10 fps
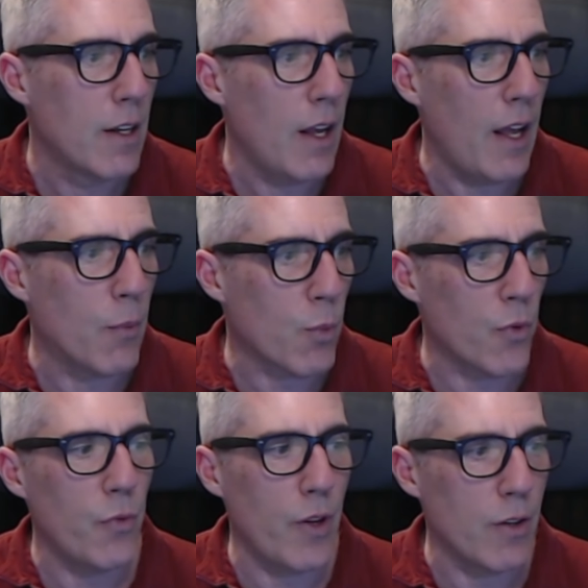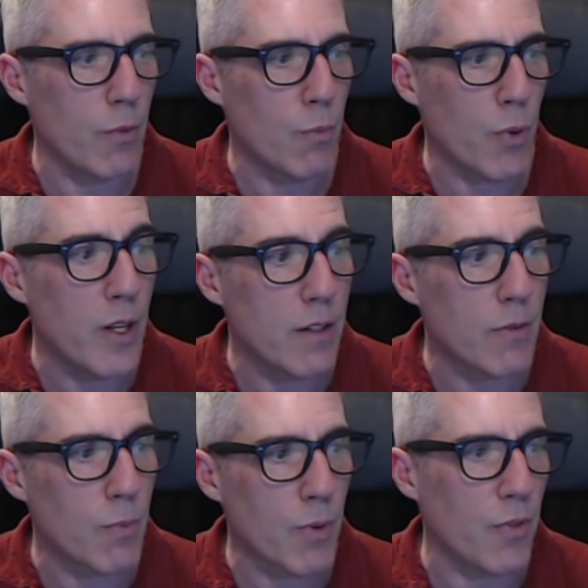and print
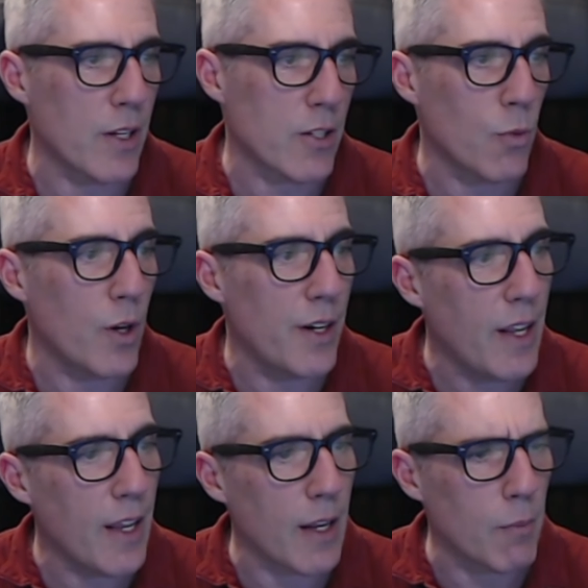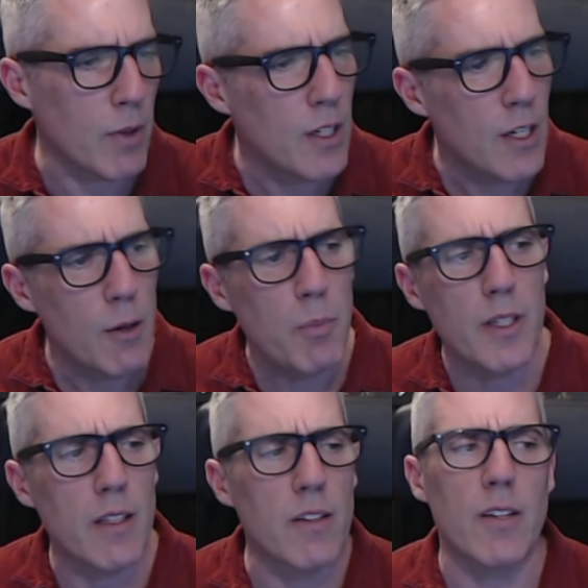professor 1 name. But
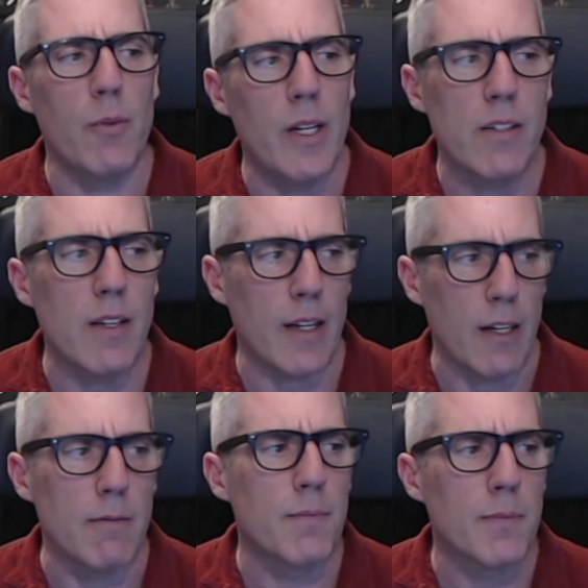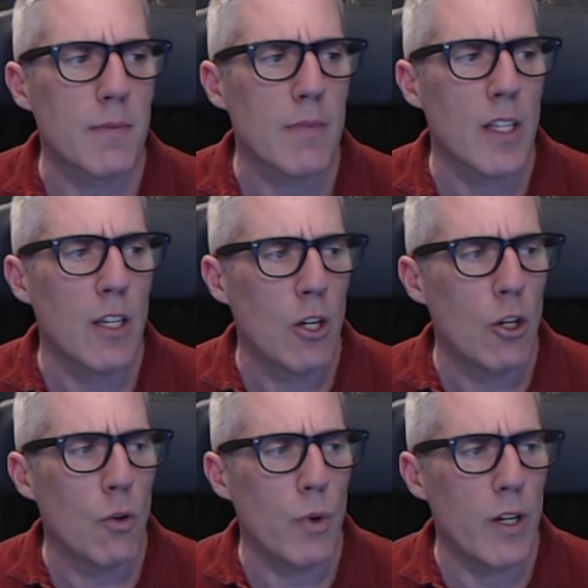then you say, wait a second,
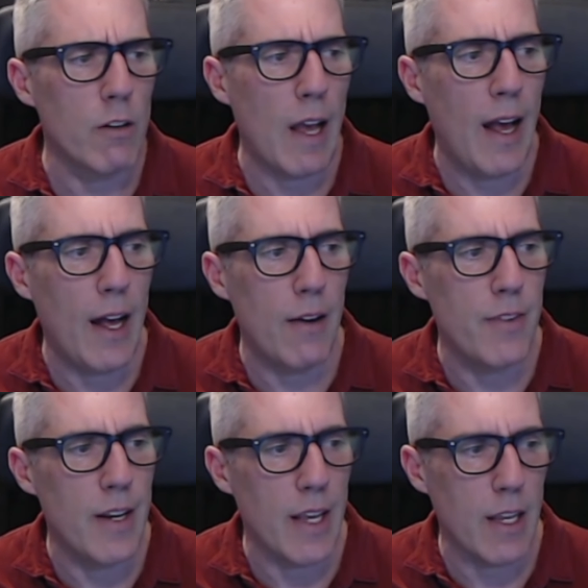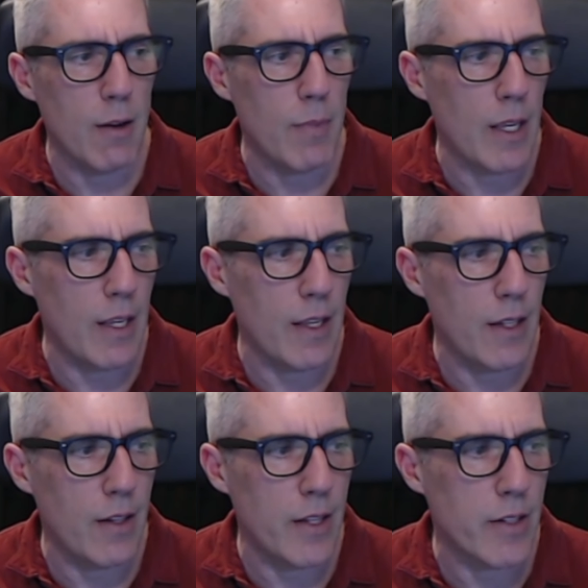we don't have name
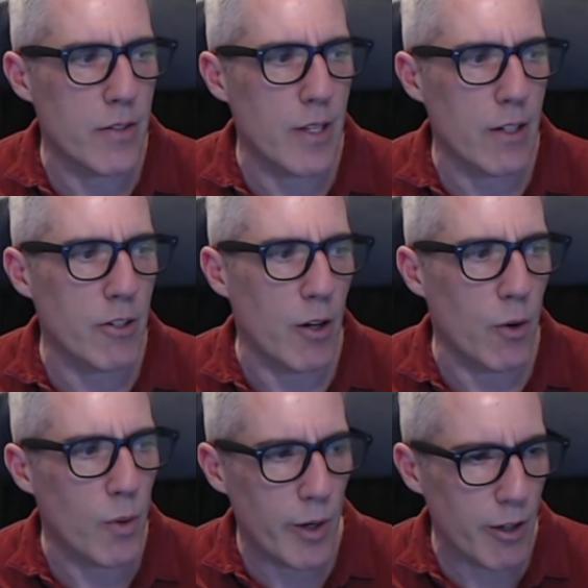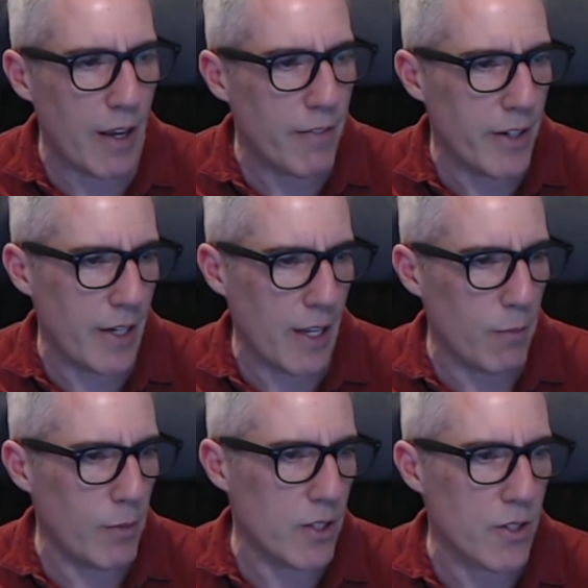in this dictionary. We don't have a
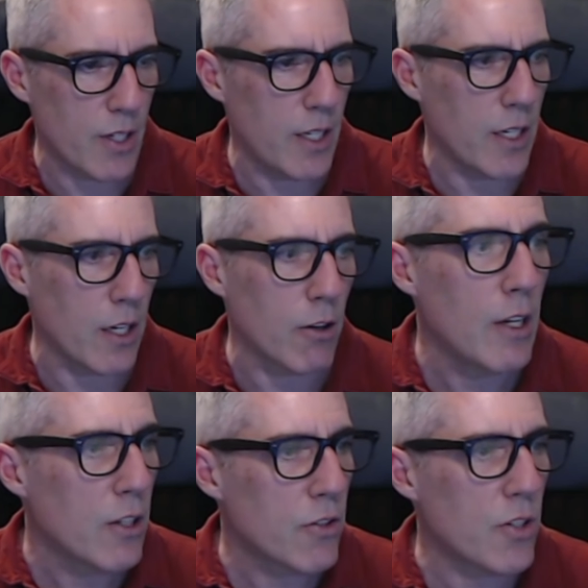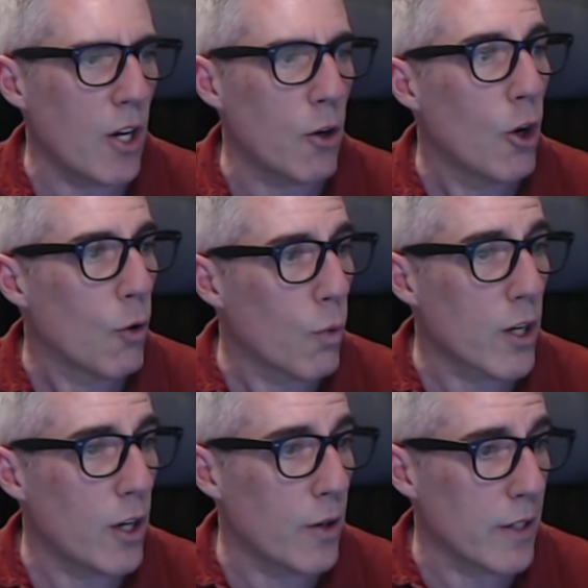name listed here. So we're
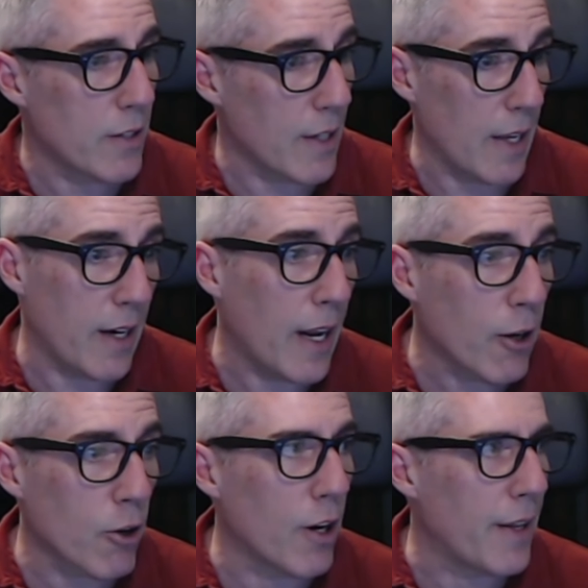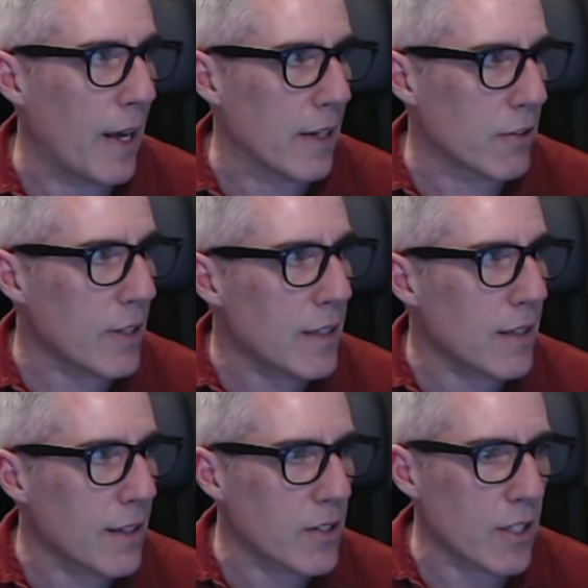going to get an error on that. So
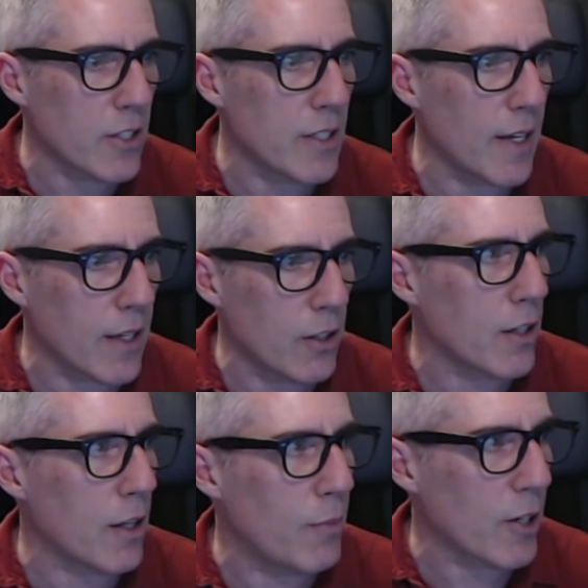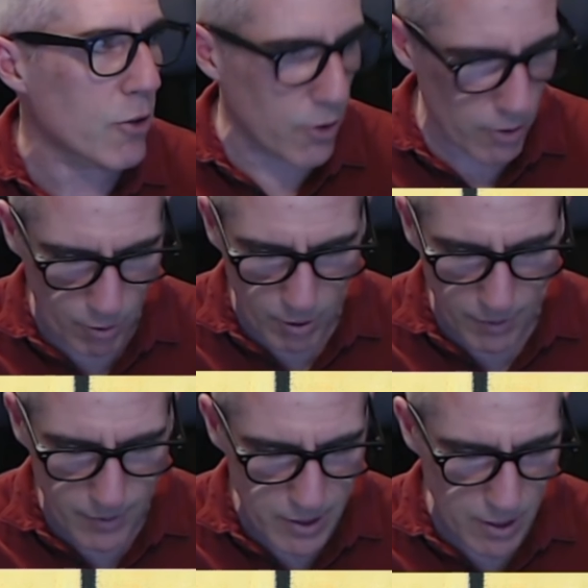let's actually take a look and make sure all
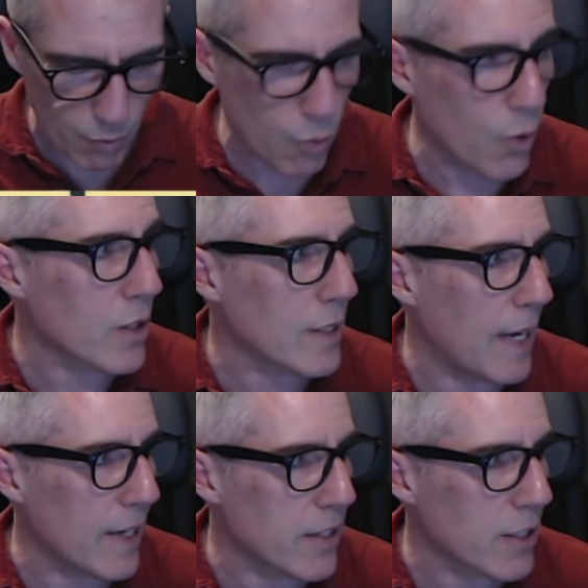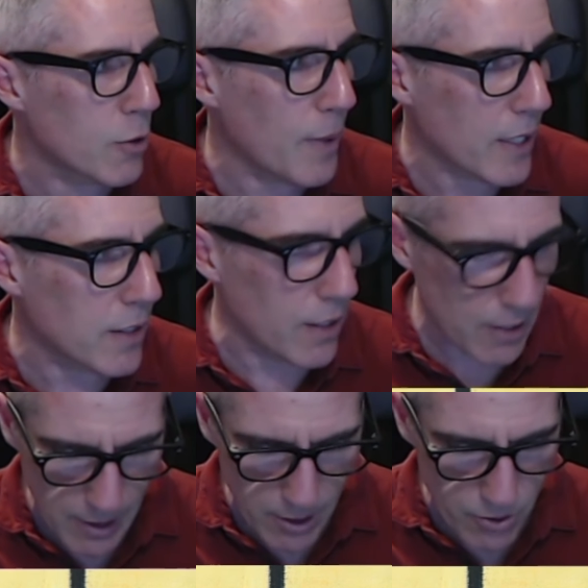of this stuff works as expected.
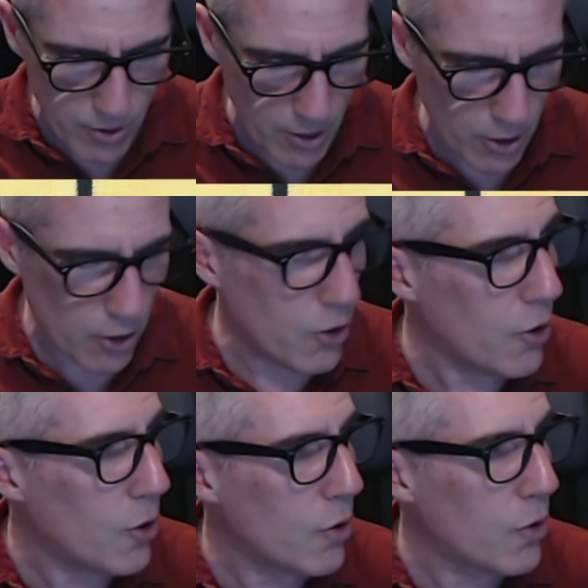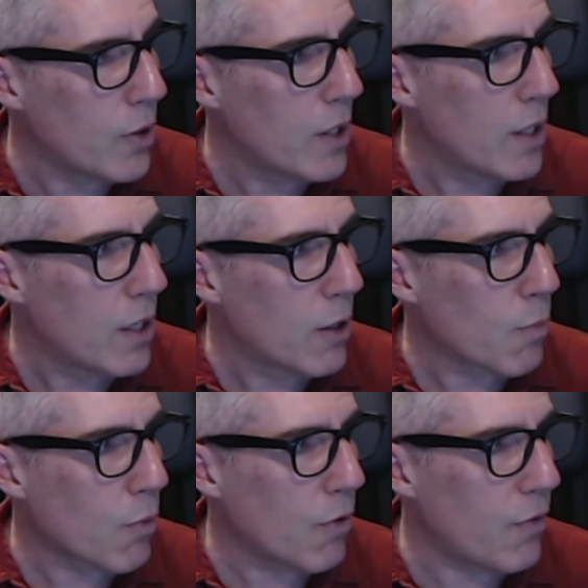So
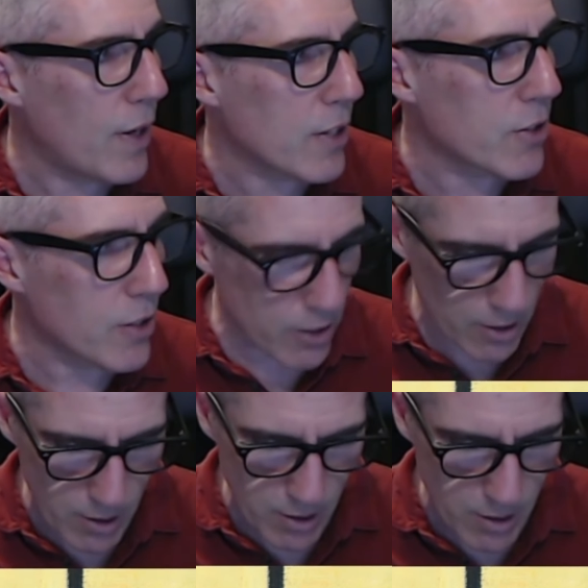professor